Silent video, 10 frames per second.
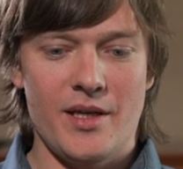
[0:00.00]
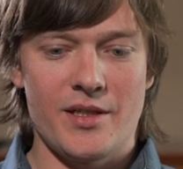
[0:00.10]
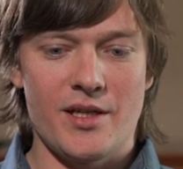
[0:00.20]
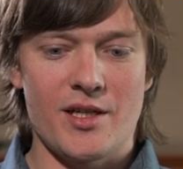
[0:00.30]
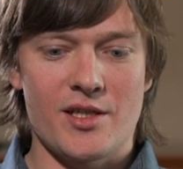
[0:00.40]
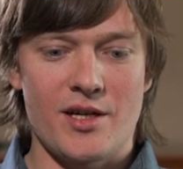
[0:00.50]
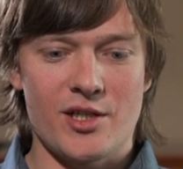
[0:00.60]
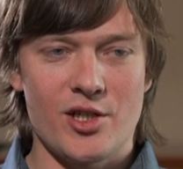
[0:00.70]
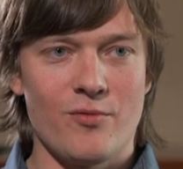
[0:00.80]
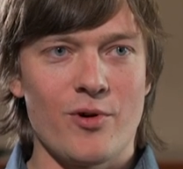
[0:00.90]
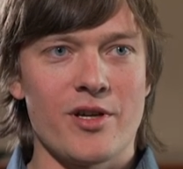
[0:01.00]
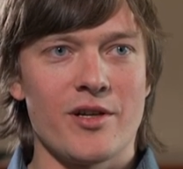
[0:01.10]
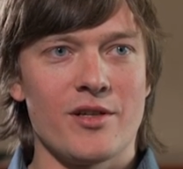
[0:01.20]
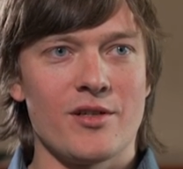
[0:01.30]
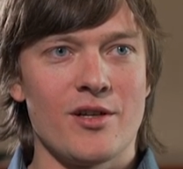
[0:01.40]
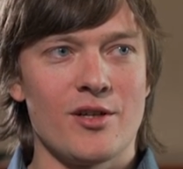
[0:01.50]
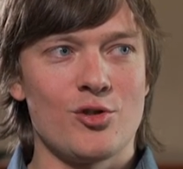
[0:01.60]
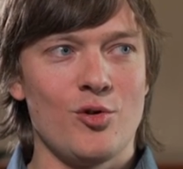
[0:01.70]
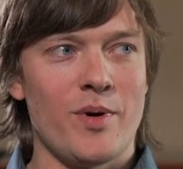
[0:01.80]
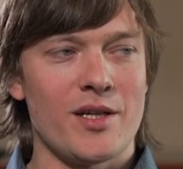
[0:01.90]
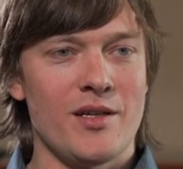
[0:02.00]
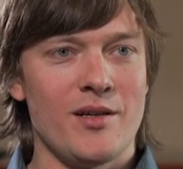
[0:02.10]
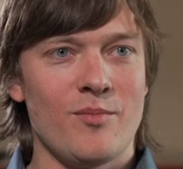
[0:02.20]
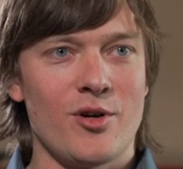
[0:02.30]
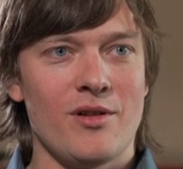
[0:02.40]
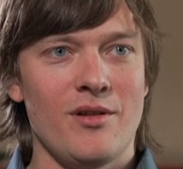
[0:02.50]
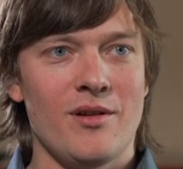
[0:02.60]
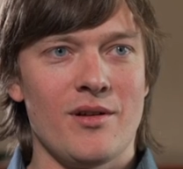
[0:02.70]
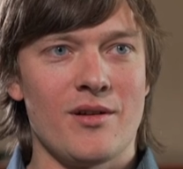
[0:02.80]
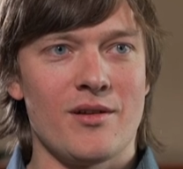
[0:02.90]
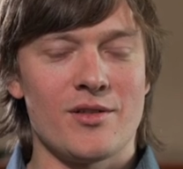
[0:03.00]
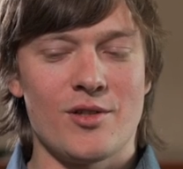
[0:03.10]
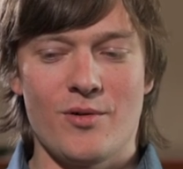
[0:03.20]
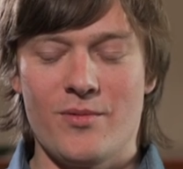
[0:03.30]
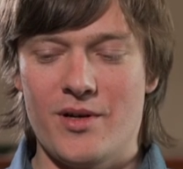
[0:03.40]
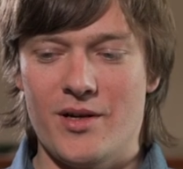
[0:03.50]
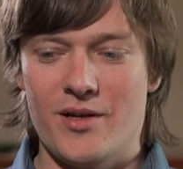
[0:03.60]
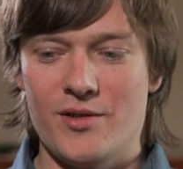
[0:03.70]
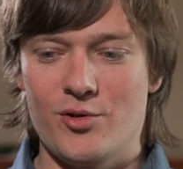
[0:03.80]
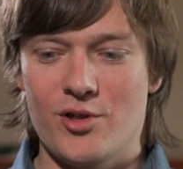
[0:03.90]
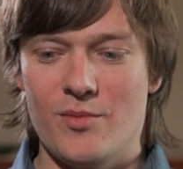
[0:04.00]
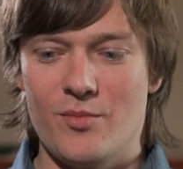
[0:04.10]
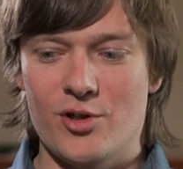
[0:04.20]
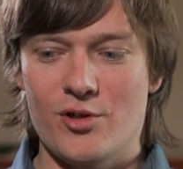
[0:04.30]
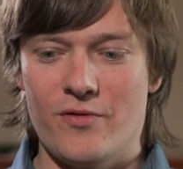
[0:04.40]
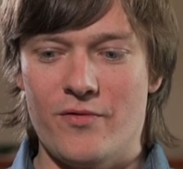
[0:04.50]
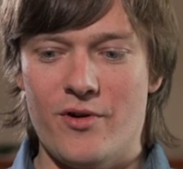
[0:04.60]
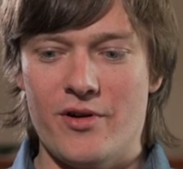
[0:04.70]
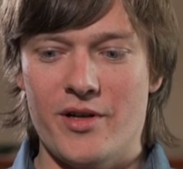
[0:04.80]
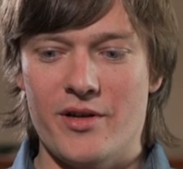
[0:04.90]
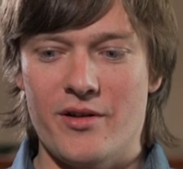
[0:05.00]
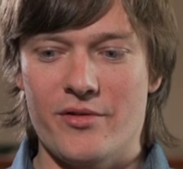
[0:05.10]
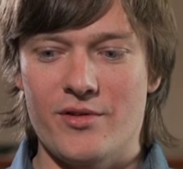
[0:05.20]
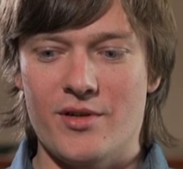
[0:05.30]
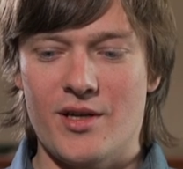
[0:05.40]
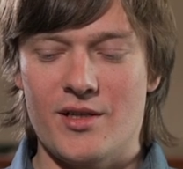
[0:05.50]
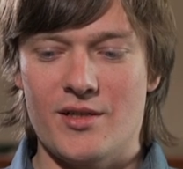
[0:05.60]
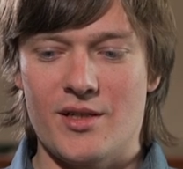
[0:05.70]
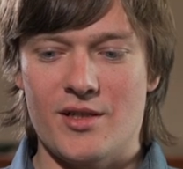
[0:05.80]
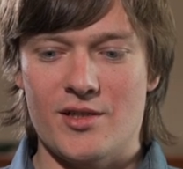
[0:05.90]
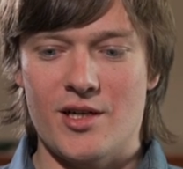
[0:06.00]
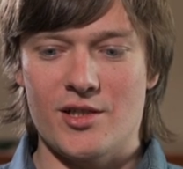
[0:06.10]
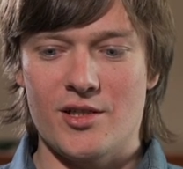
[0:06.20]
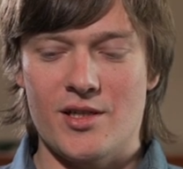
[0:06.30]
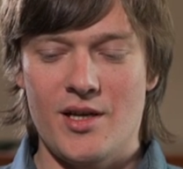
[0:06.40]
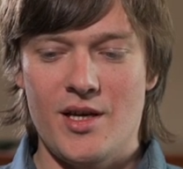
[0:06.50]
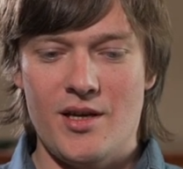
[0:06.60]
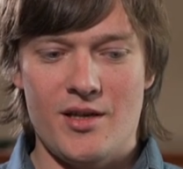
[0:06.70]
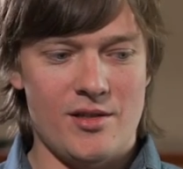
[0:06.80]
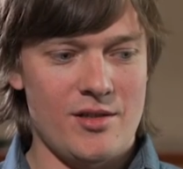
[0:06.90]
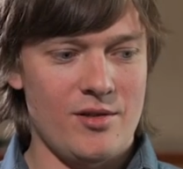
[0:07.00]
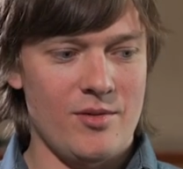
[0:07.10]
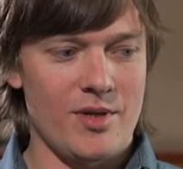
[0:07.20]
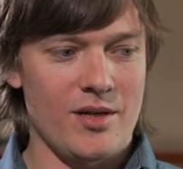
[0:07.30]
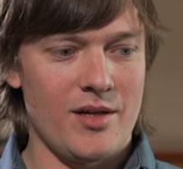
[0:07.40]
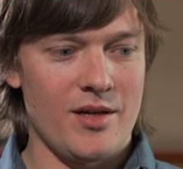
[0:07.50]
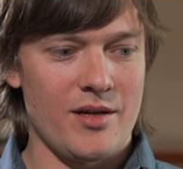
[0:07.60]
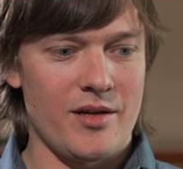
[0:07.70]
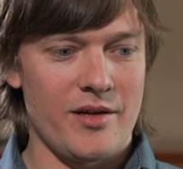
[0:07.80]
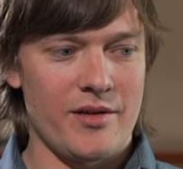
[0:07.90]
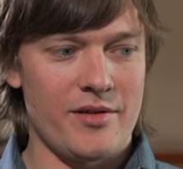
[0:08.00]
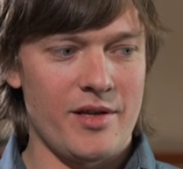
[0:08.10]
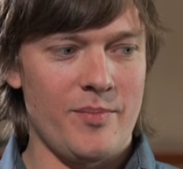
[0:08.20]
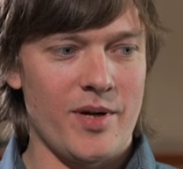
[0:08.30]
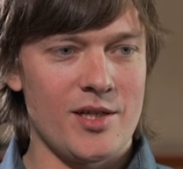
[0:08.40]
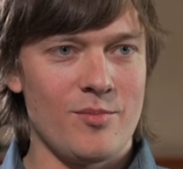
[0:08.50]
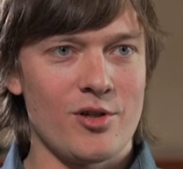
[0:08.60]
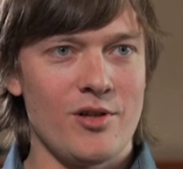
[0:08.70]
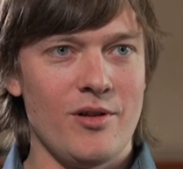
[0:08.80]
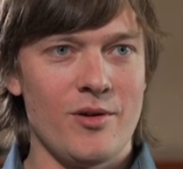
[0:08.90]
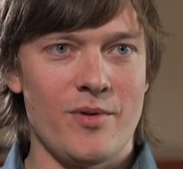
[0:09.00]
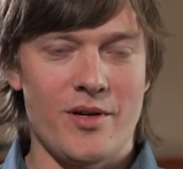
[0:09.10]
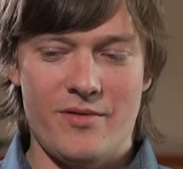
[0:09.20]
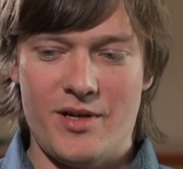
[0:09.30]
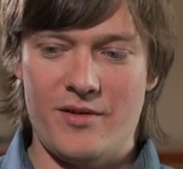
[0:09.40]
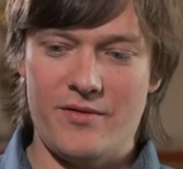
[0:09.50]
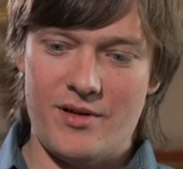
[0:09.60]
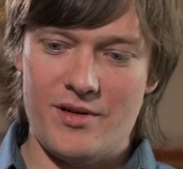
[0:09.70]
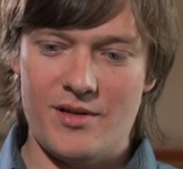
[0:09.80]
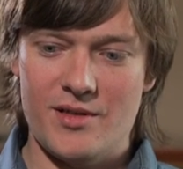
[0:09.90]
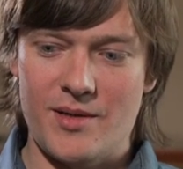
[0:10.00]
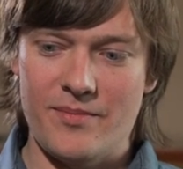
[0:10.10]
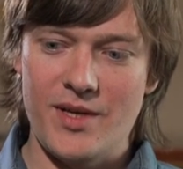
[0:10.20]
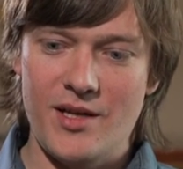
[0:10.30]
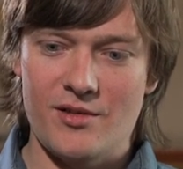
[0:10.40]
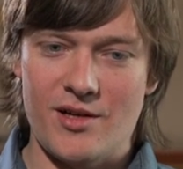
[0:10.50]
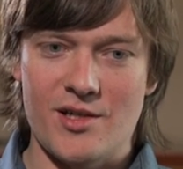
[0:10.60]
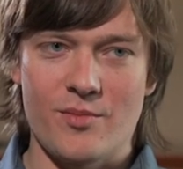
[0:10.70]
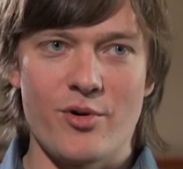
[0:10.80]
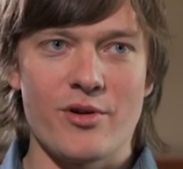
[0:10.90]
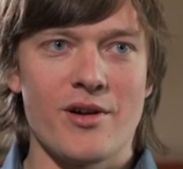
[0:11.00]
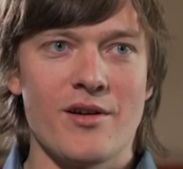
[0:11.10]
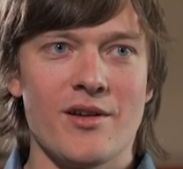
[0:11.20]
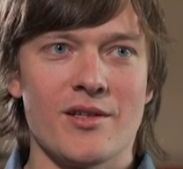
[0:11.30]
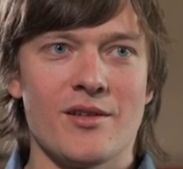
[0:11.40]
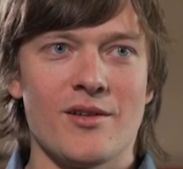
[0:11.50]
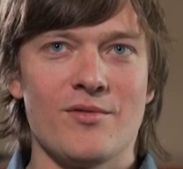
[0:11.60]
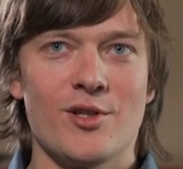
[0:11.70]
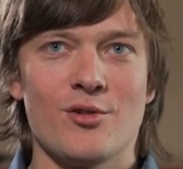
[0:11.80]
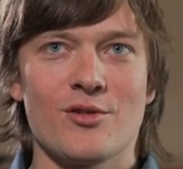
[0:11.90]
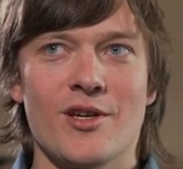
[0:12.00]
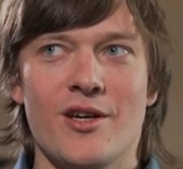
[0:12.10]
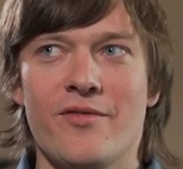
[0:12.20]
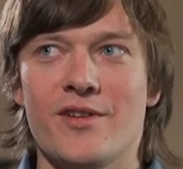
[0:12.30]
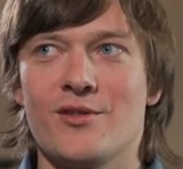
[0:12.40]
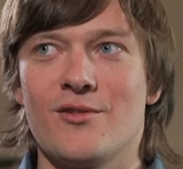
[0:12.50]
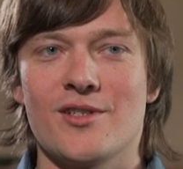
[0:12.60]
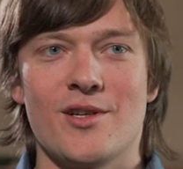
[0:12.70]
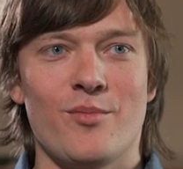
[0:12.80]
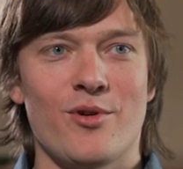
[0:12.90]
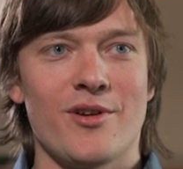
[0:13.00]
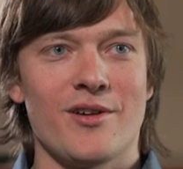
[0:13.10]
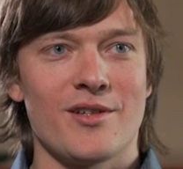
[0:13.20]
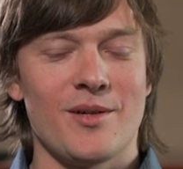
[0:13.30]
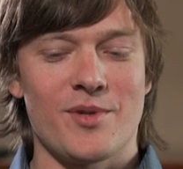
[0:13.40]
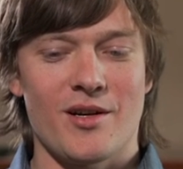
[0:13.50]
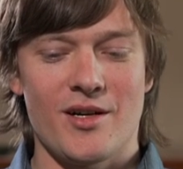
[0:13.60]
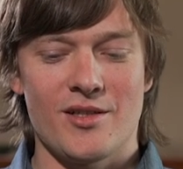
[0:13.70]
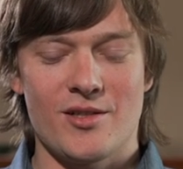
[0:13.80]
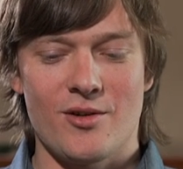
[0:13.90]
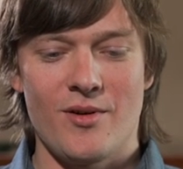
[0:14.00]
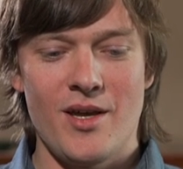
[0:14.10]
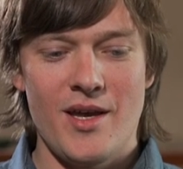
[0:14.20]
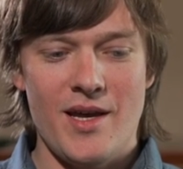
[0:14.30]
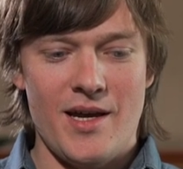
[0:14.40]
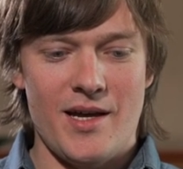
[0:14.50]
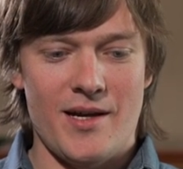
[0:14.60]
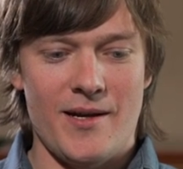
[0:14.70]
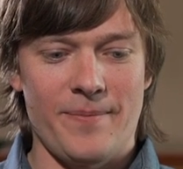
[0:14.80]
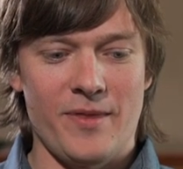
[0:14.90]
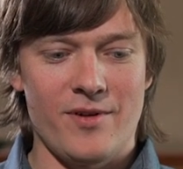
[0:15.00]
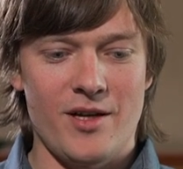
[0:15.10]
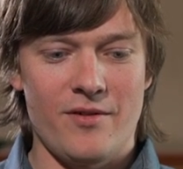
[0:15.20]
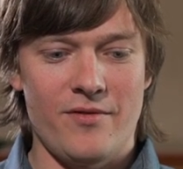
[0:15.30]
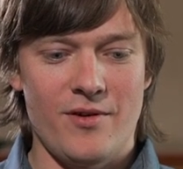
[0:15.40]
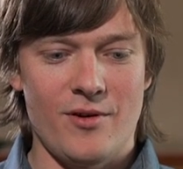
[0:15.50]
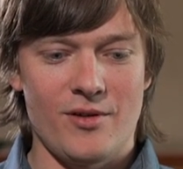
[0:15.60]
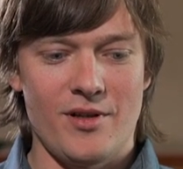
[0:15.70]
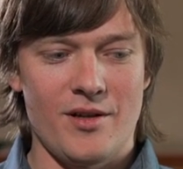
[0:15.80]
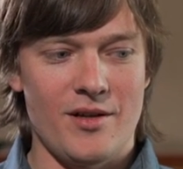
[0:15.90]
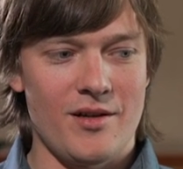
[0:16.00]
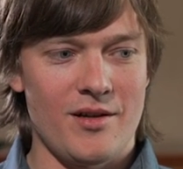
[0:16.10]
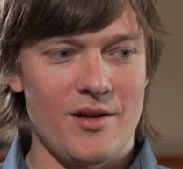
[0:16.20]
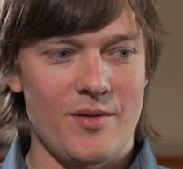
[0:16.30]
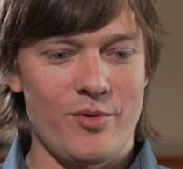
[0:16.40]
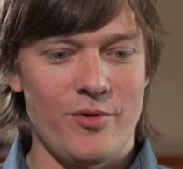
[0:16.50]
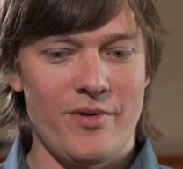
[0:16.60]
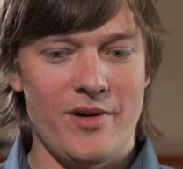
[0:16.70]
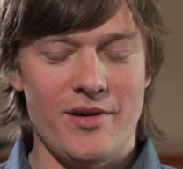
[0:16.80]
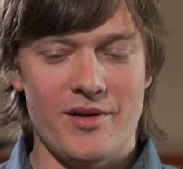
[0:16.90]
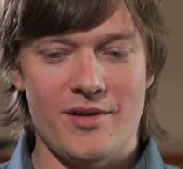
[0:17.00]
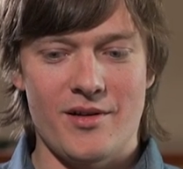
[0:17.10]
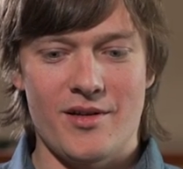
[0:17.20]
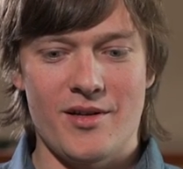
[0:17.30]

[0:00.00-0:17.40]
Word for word: data structure working in a two-party model. Uh, so uh, usually most of work in authenticated data structures is assuming uh, three-party model where we have some trusted broker and we don't have any trusted broker in cryptocurrency. So um, we have only a prover and